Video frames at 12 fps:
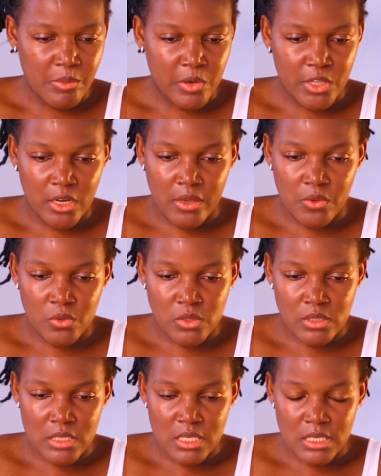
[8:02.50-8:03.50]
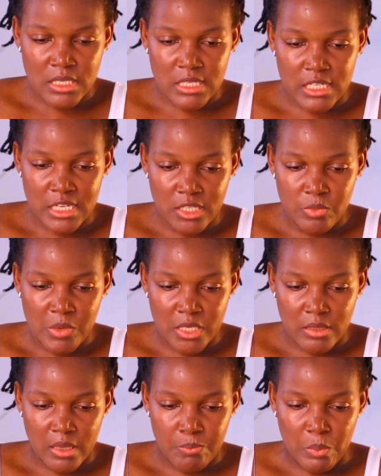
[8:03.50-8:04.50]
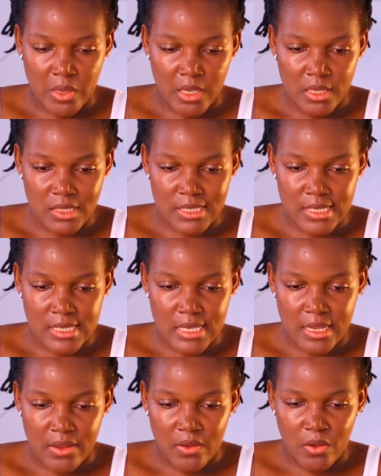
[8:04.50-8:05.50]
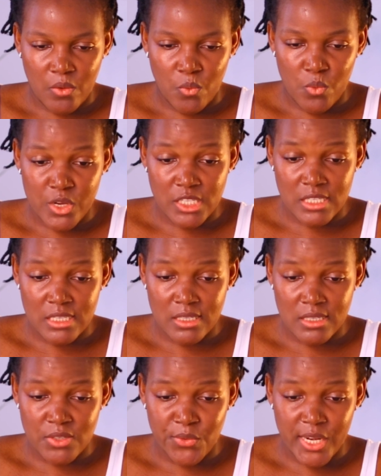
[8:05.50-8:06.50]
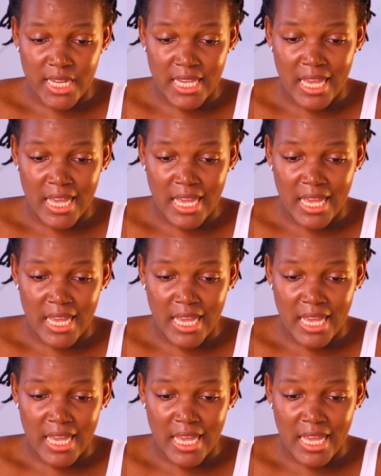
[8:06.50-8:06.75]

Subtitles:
going to use this statement piece, which is really